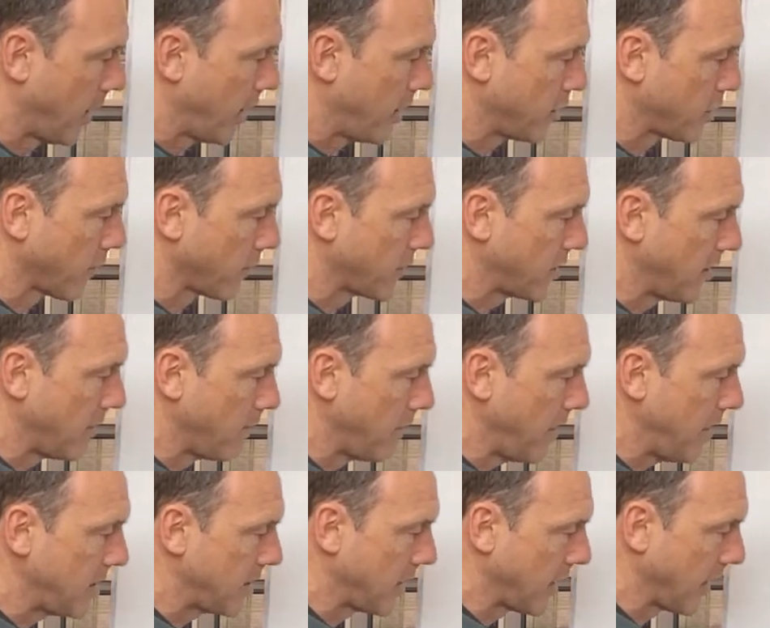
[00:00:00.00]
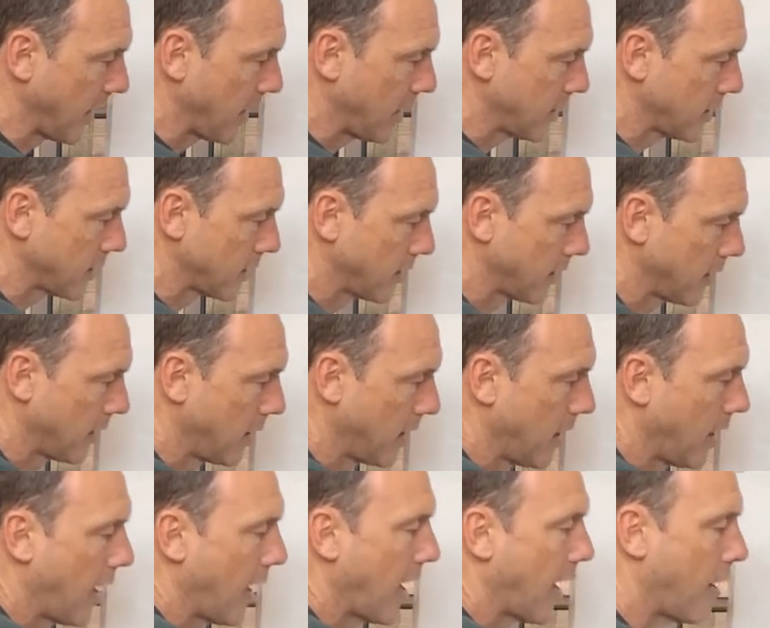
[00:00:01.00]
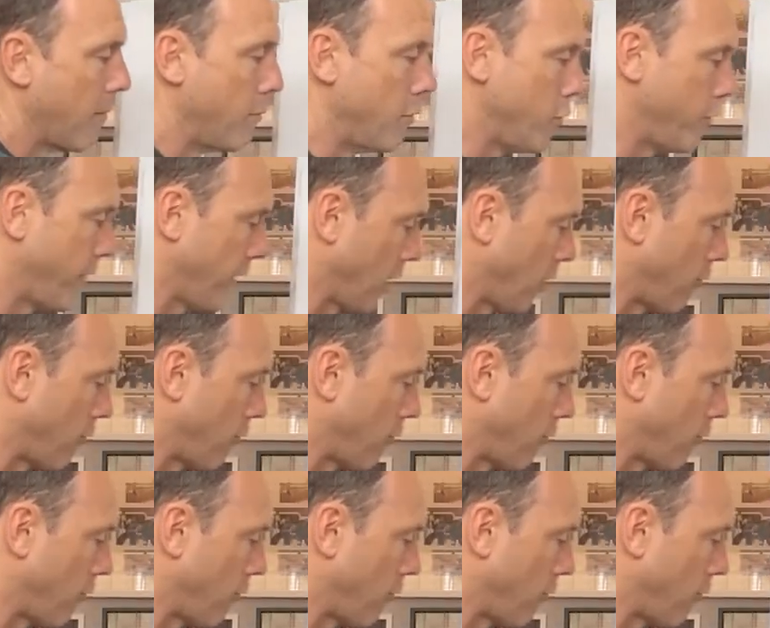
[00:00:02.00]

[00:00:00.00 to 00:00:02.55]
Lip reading: is obviously meeting it and moving